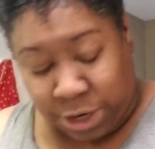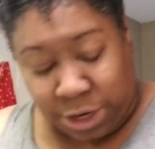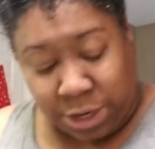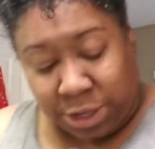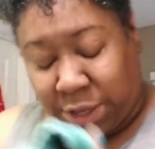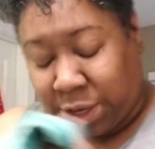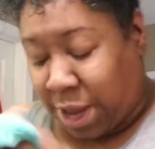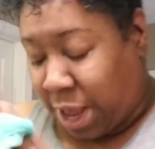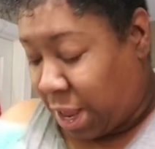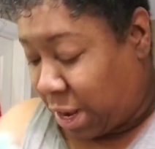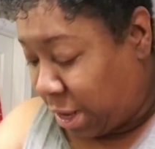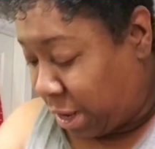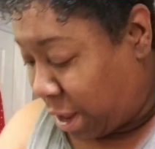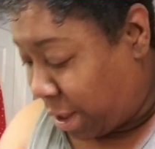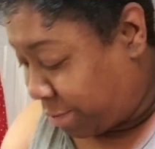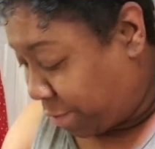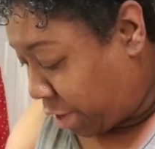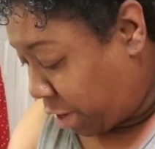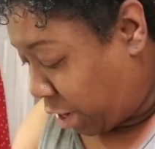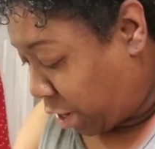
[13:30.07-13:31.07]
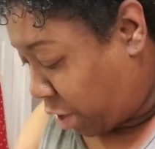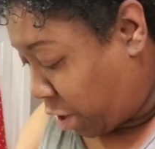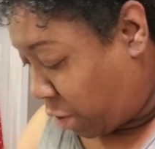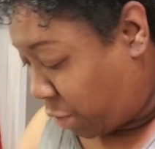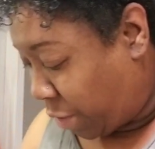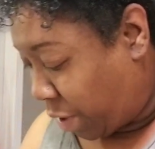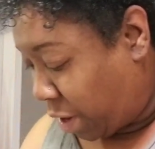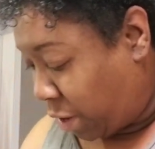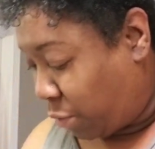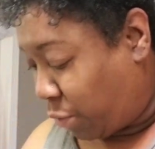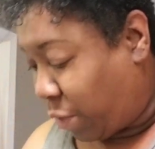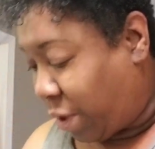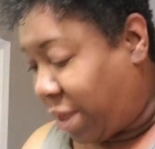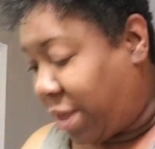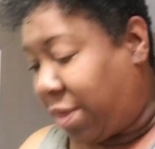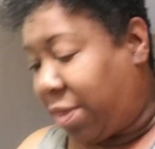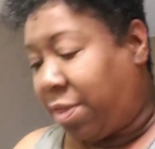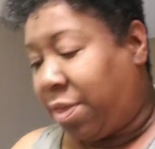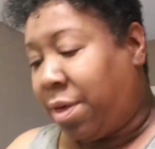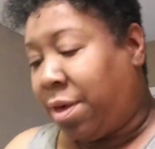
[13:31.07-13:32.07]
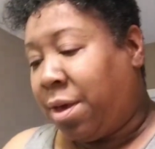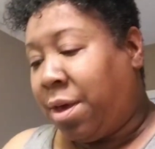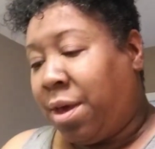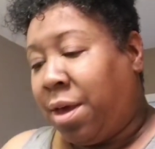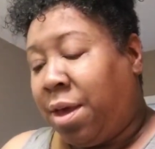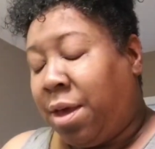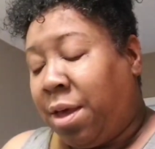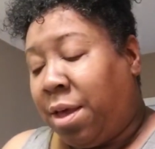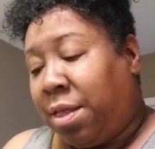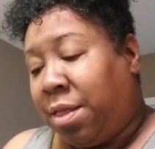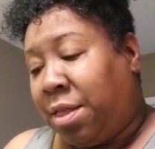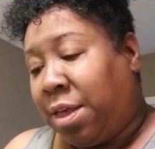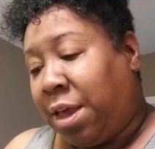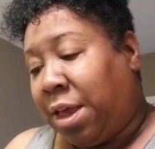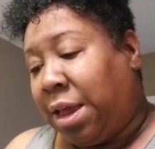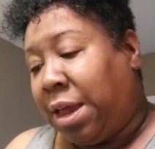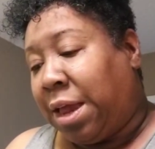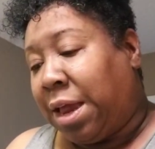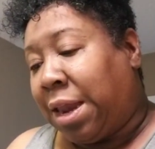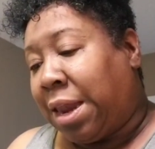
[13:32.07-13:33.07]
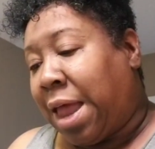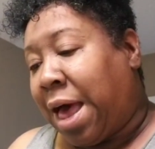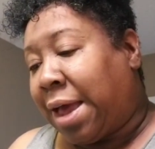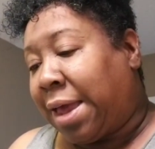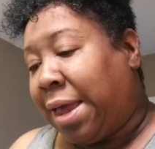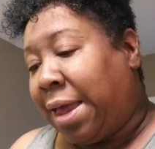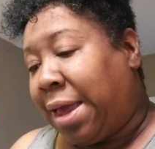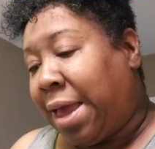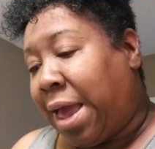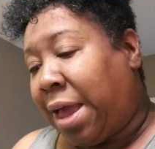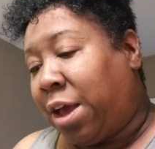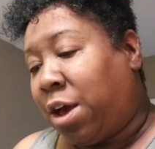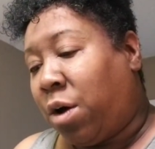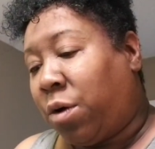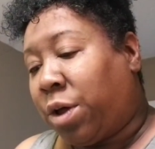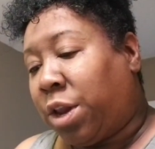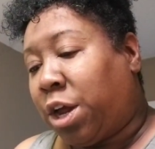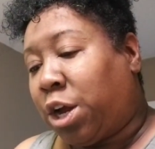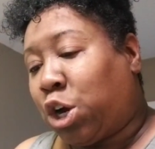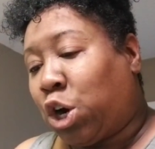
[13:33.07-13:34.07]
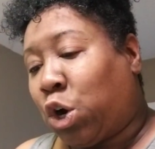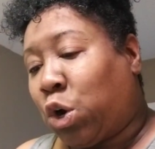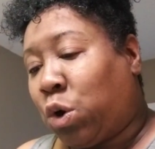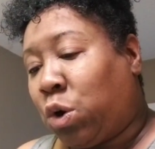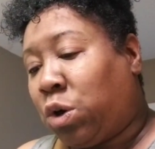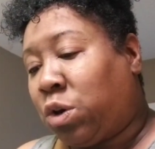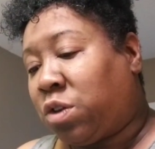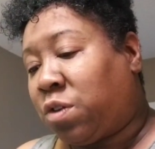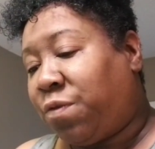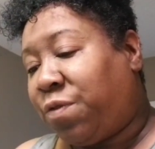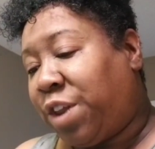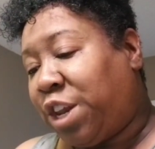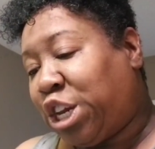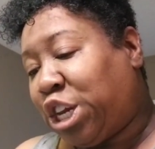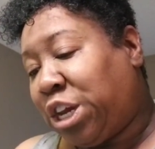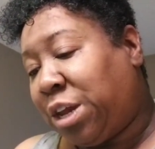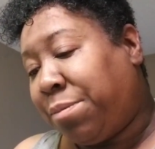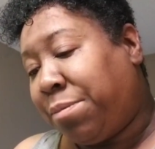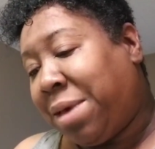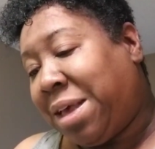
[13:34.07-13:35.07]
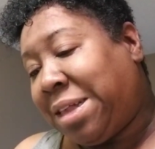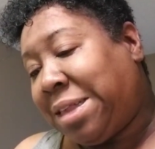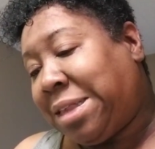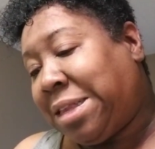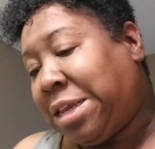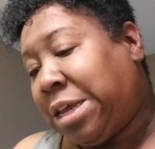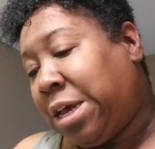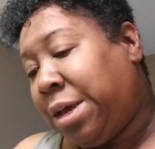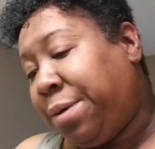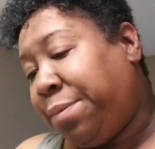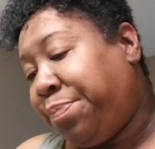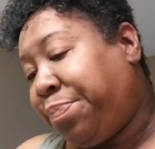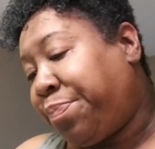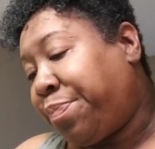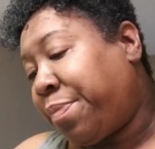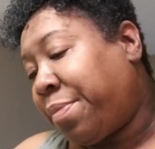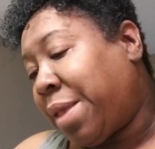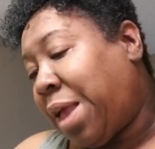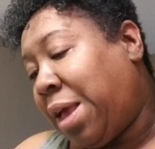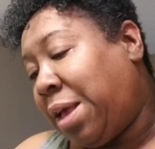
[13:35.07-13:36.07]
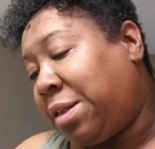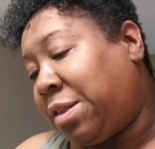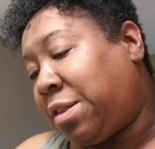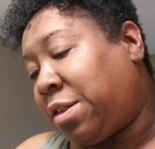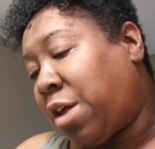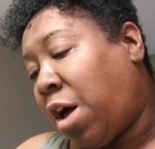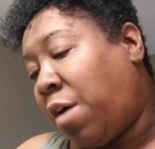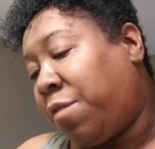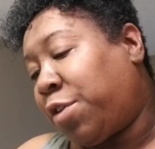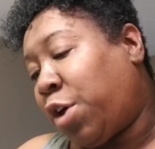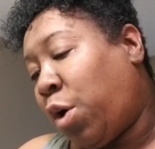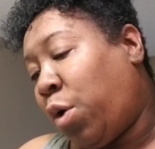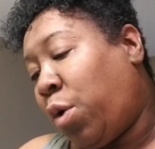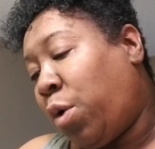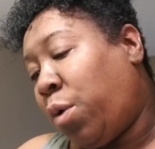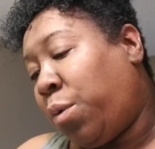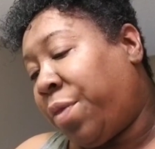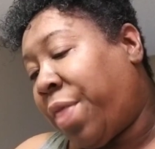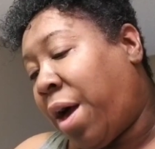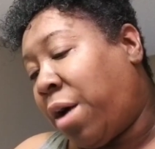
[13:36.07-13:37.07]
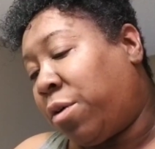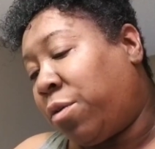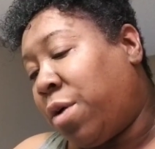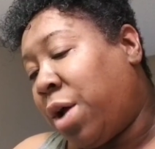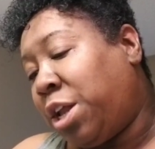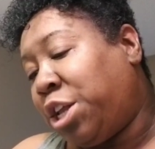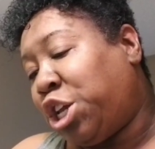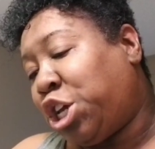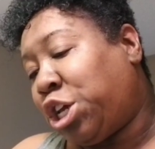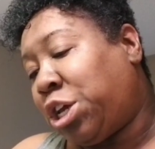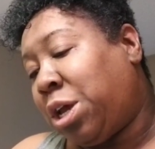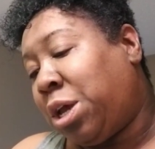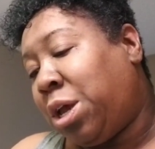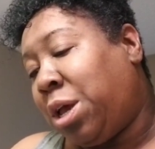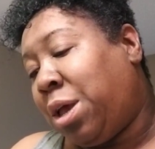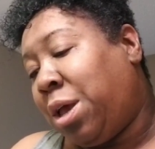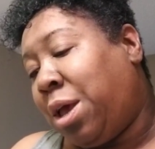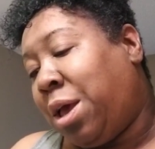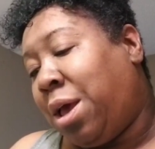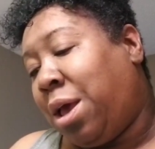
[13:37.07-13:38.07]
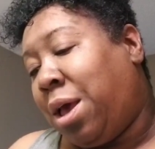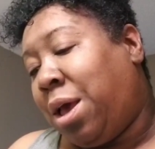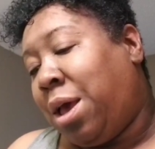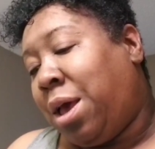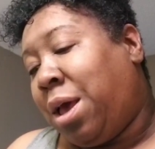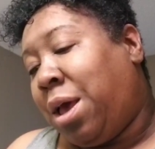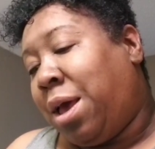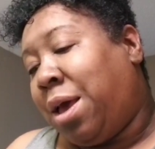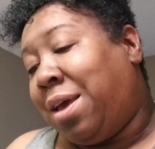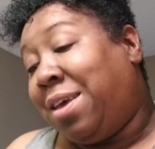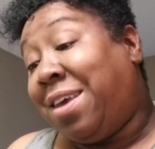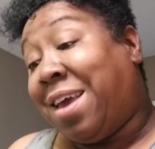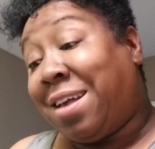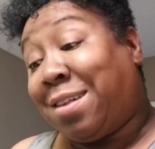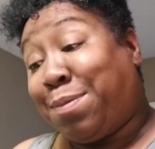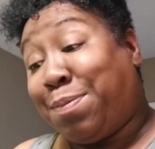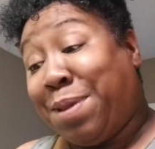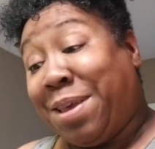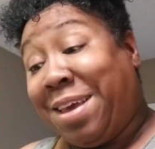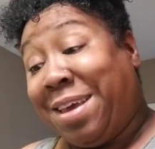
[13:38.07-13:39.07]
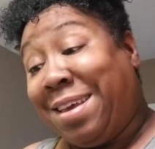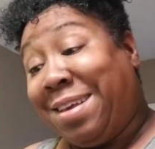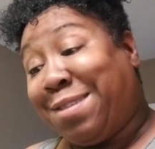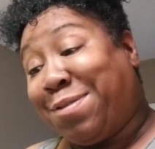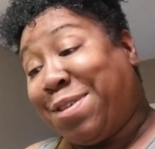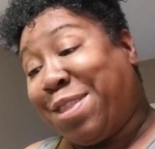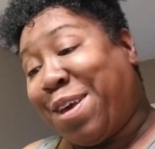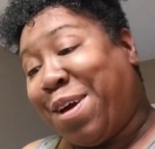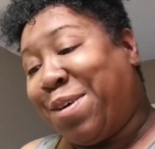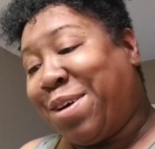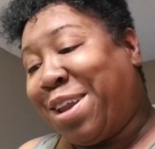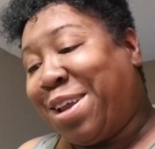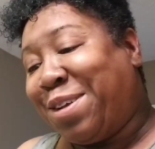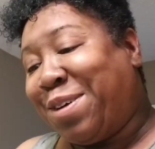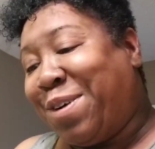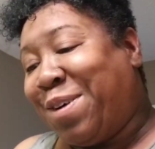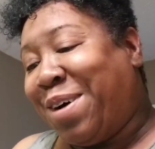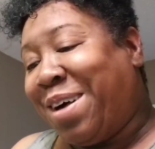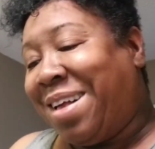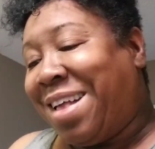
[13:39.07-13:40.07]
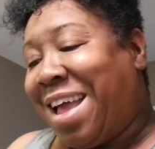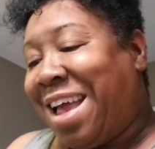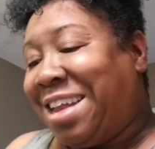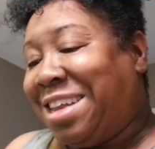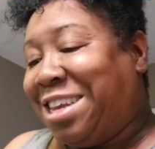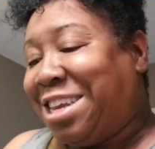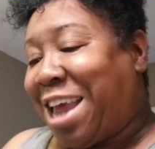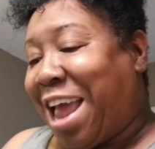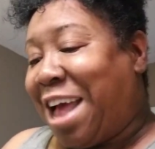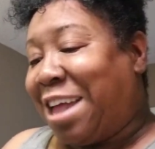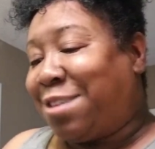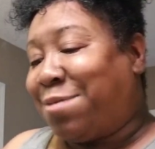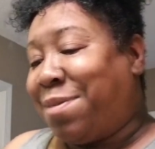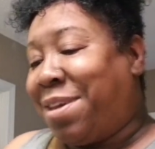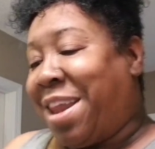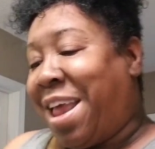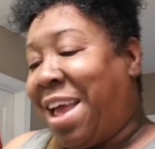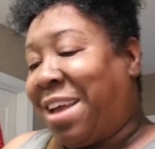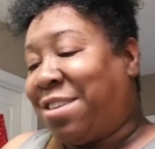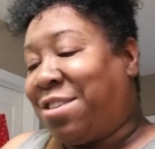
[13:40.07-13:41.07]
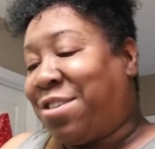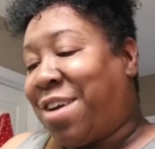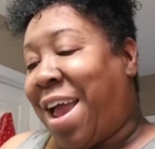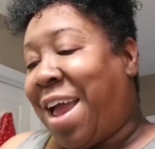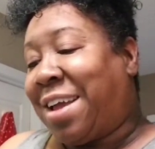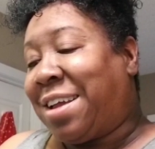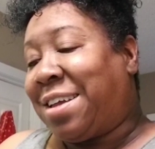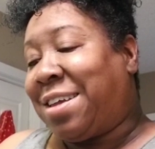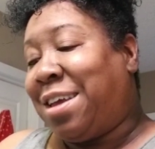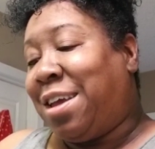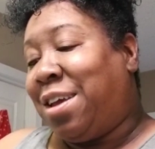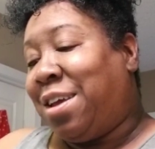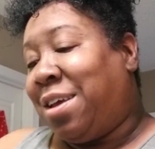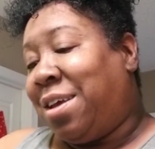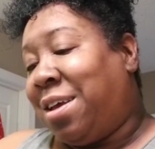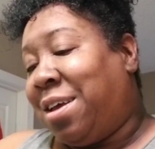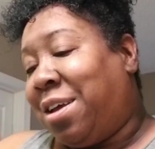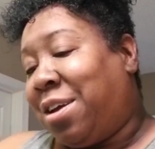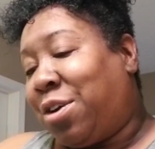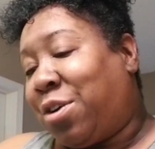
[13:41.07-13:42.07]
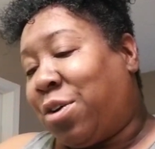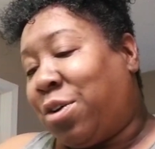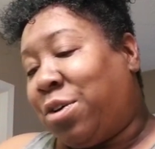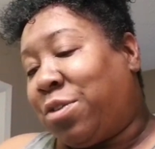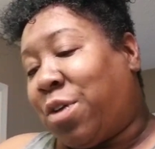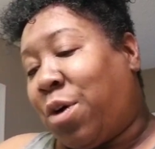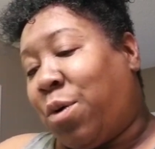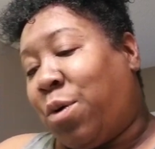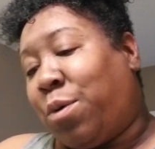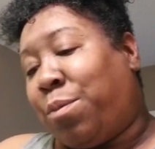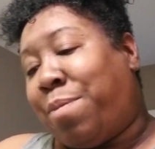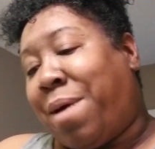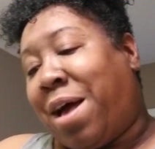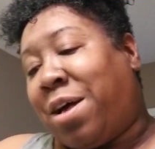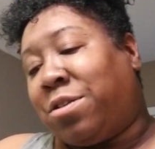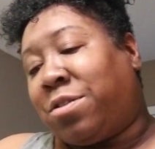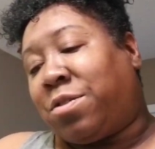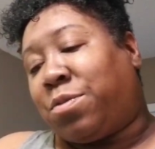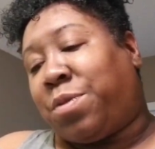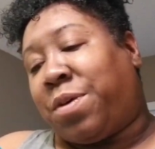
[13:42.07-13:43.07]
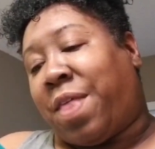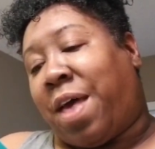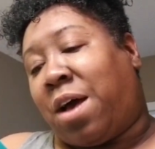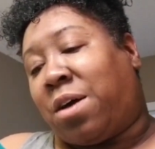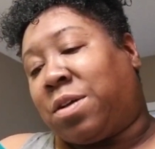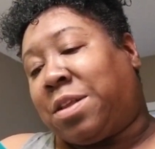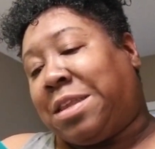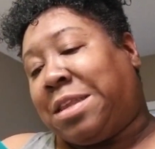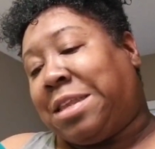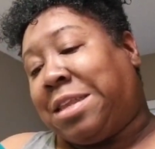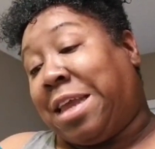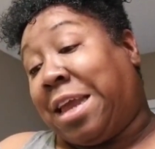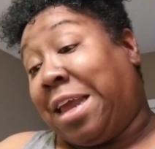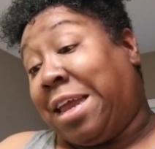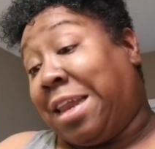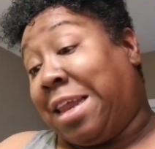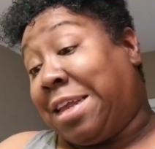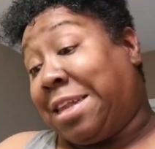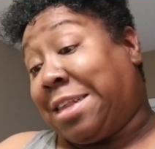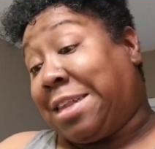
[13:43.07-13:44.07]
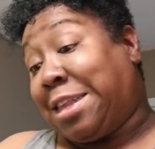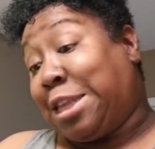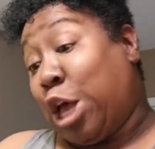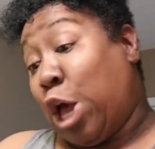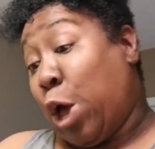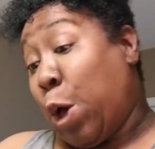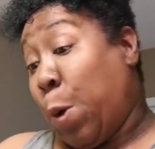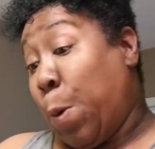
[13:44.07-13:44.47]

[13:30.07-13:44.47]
style it, I'm gonna go in with the Locking and Coconut Curls Finishing Mist. It's soft hole without crunch. Yes Please with coconut oil and jasmine extract. Curls hold bounce without stickiness.